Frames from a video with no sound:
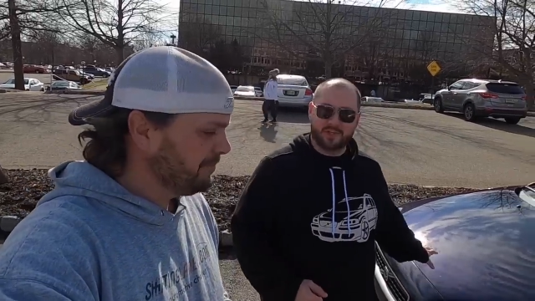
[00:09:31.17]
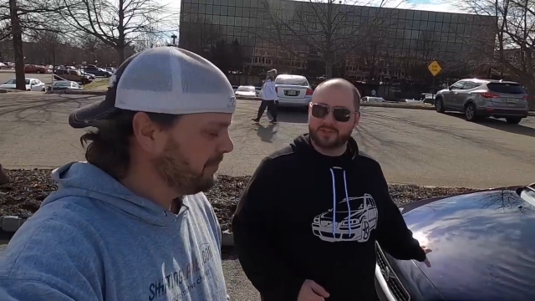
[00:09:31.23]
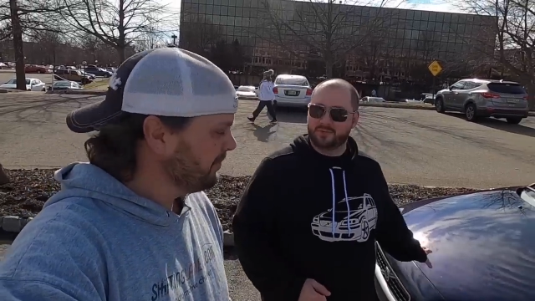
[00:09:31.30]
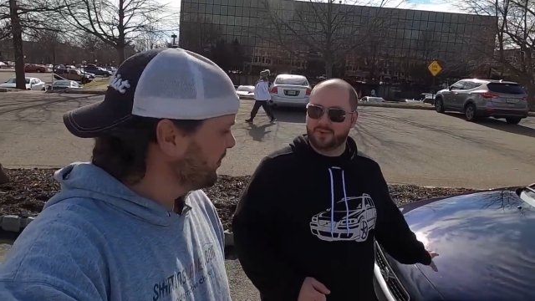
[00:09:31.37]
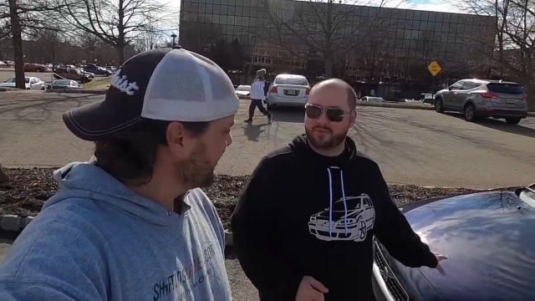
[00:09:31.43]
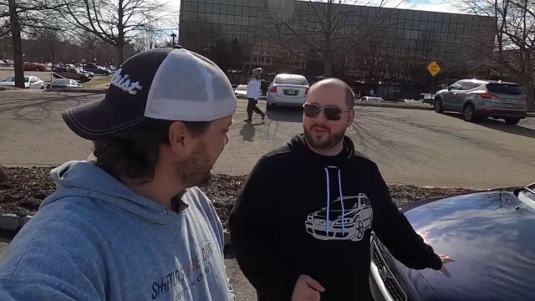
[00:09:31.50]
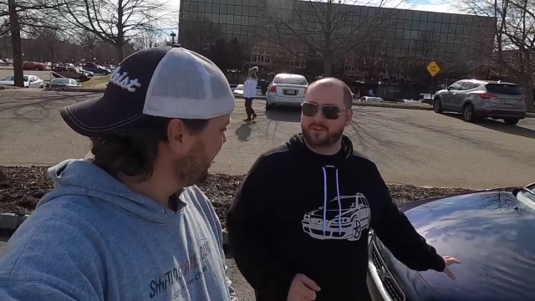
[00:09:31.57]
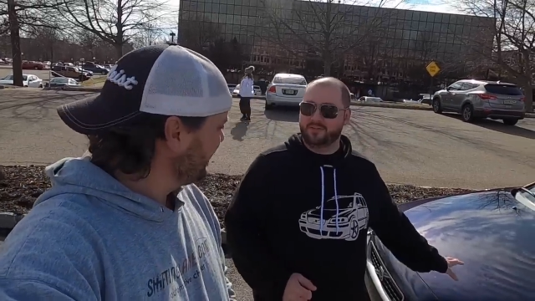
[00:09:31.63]
Speaker 1: about
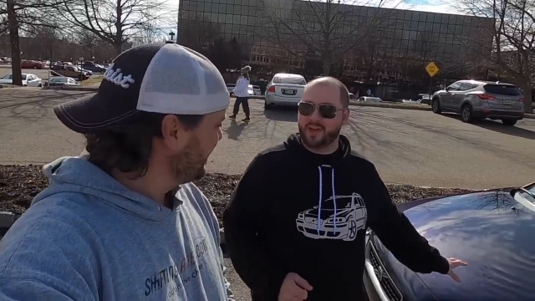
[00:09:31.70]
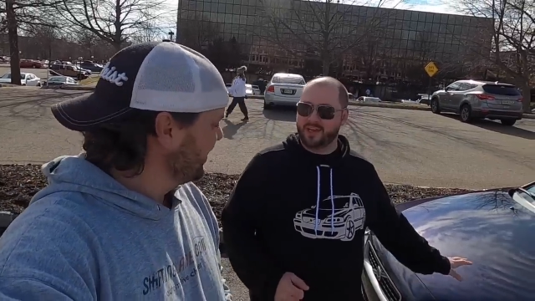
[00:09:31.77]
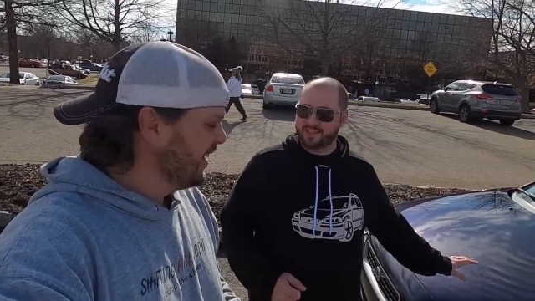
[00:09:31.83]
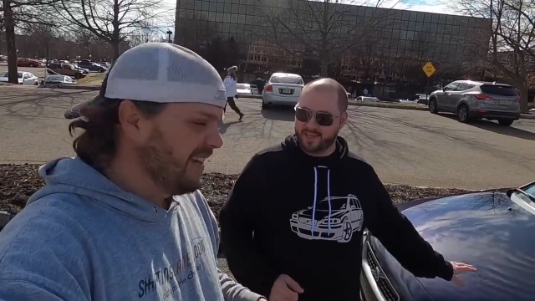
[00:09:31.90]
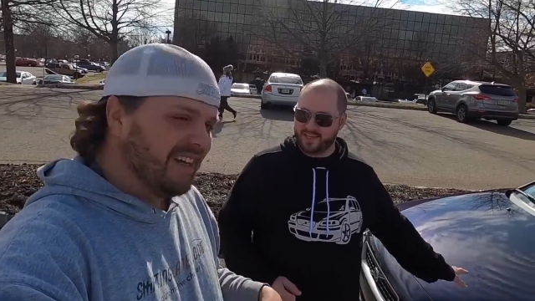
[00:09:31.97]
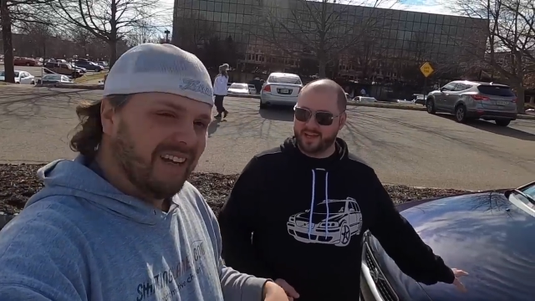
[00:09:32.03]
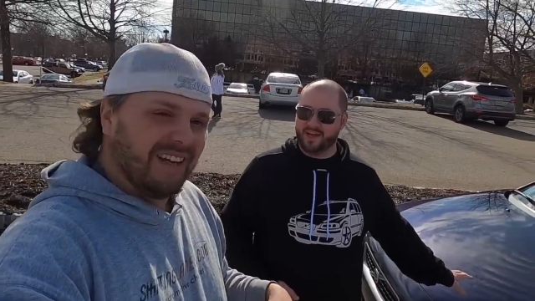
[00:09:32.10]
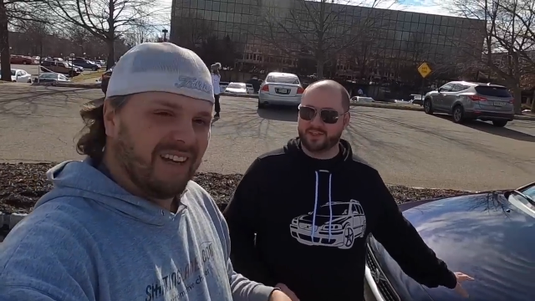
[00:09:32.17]
25k
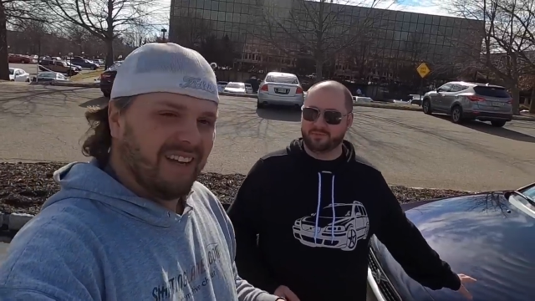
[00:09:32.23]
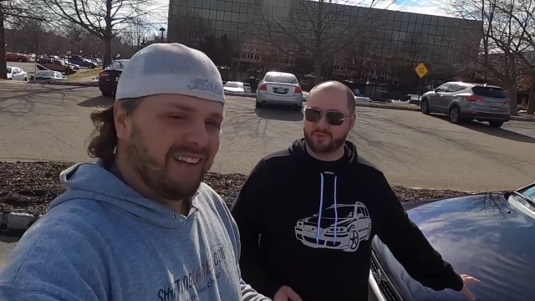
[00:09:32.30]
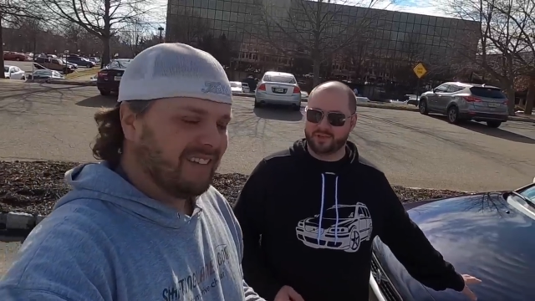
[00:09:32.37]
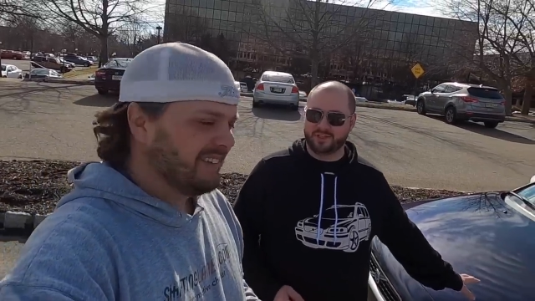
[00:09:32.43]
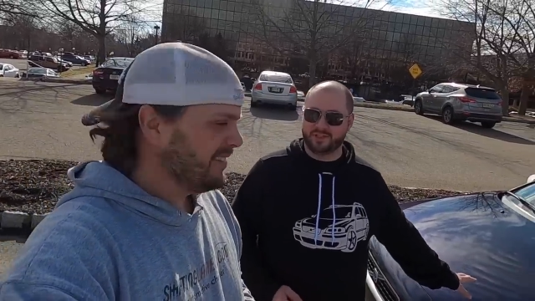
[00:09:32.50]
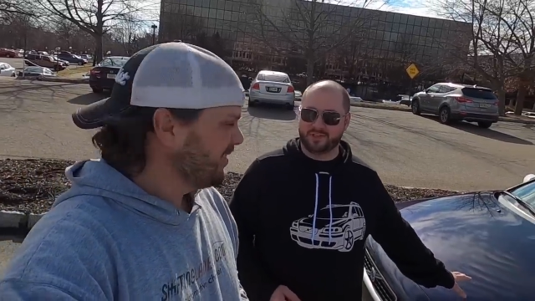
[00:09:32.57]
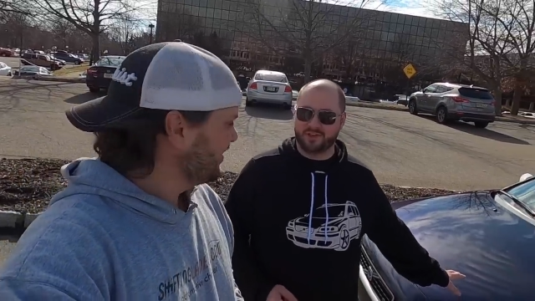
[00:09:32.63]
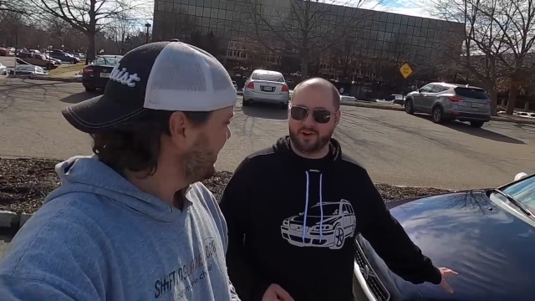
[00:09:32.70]
taking out the
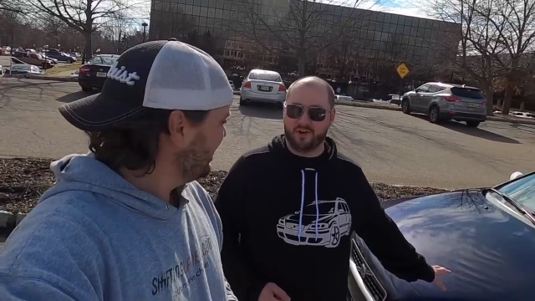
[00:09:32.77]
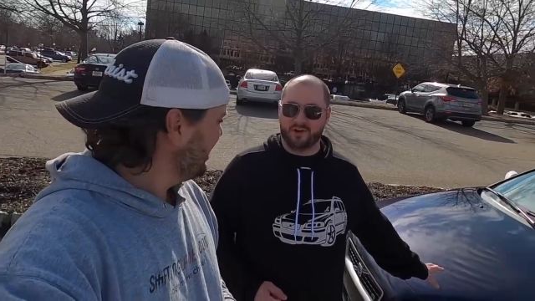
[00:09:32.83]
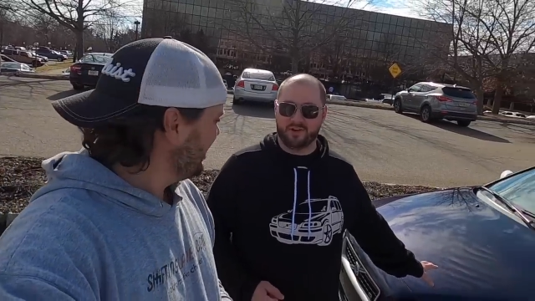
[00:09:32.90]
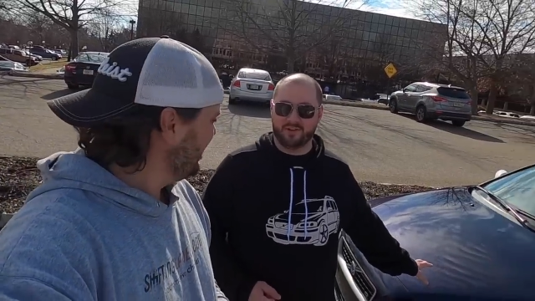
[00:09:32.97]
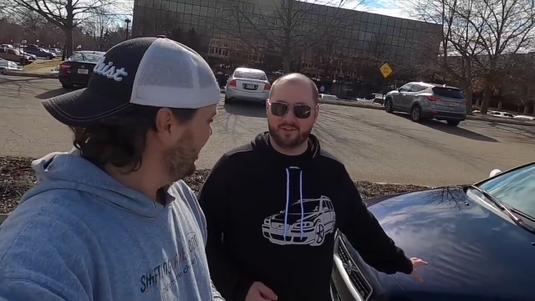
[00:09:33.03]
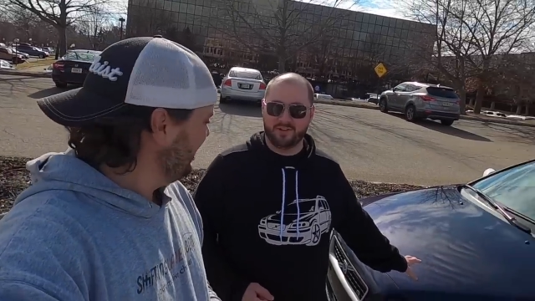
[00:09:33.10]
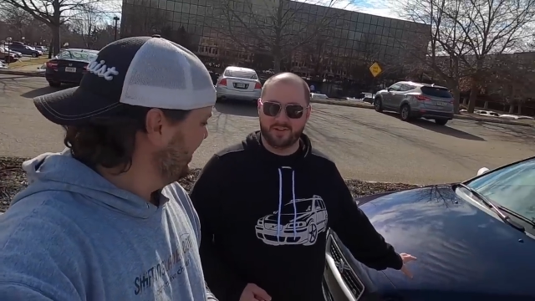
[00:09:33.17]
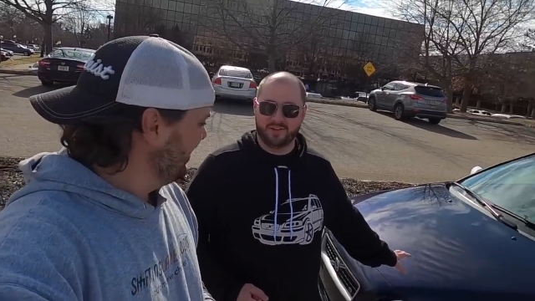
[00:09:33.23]
price of the car.